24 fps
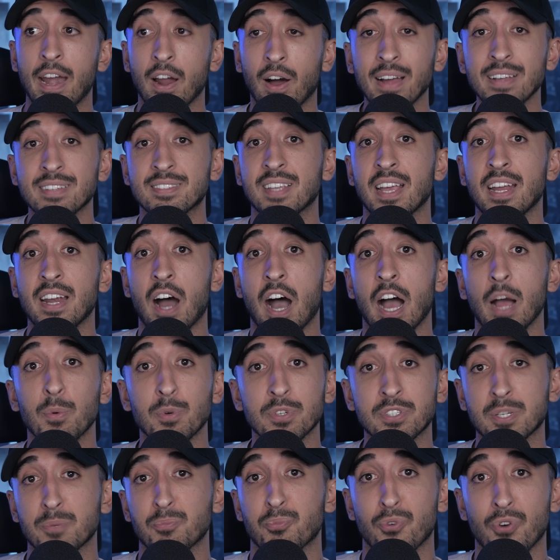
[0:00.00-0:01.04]
And I said
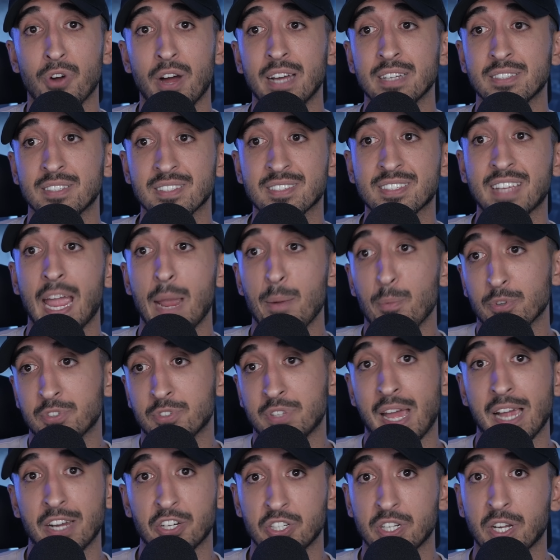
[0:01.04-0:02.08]
I was surprised this game
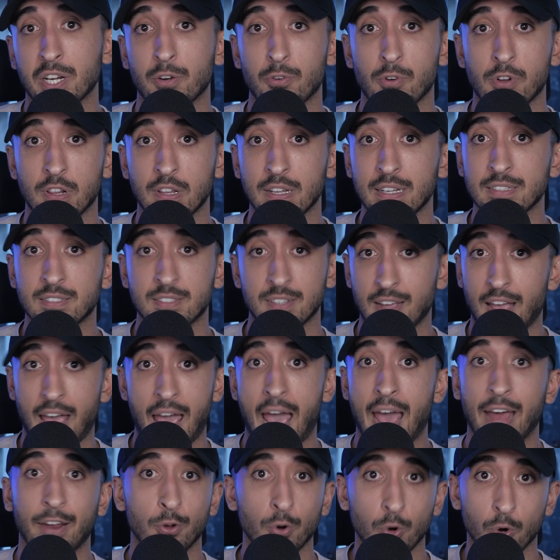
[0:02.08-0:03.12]
was actually going to release
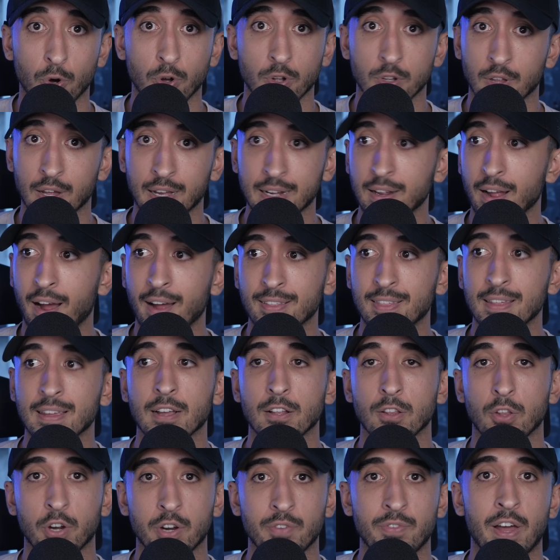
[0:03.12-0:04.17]
at all. Like, I
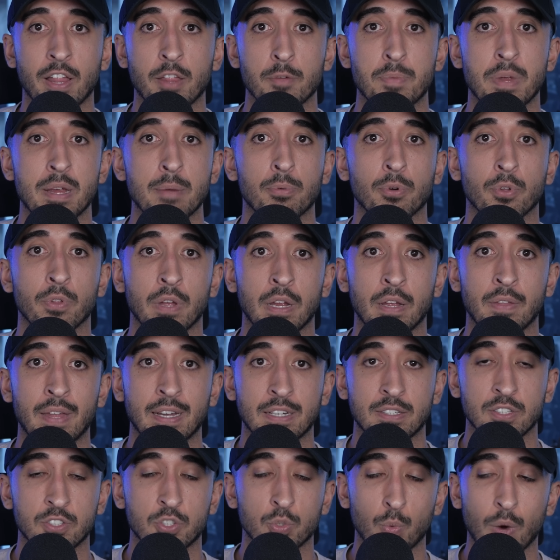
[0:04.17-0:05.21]
think a lot of other people in
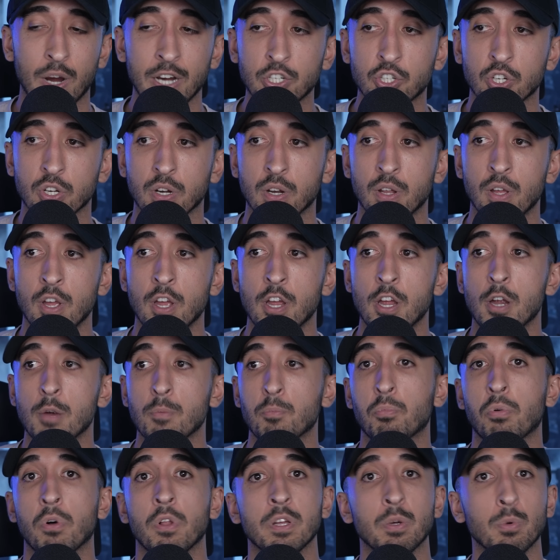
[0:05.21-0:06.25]
that situation
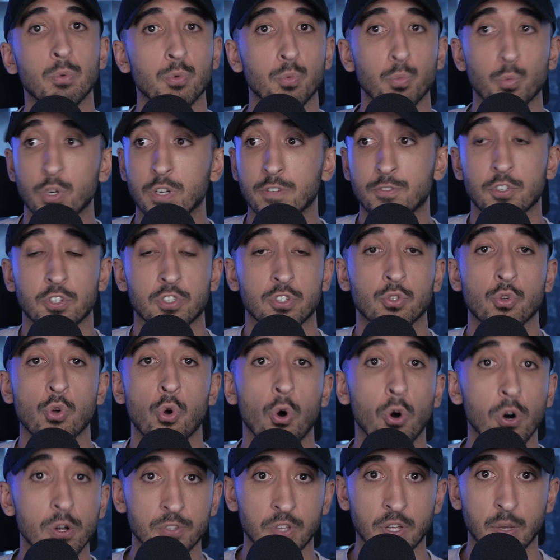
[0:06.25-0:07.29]
probably would have just
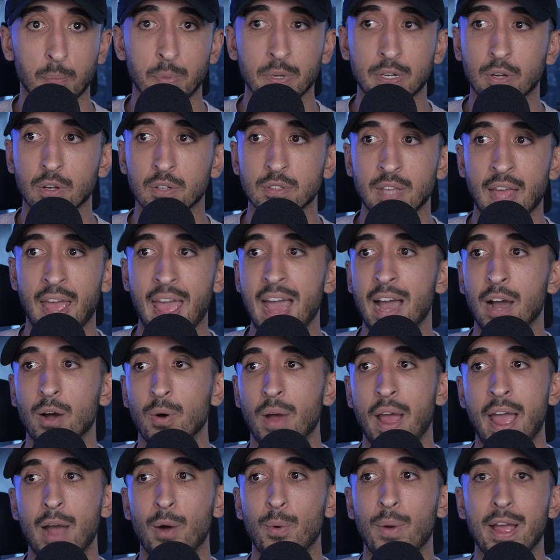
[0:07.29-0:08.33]
called it because
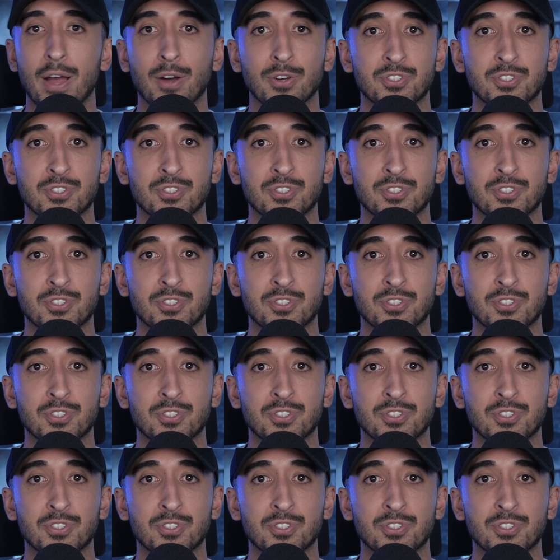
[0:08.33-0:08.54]
how, how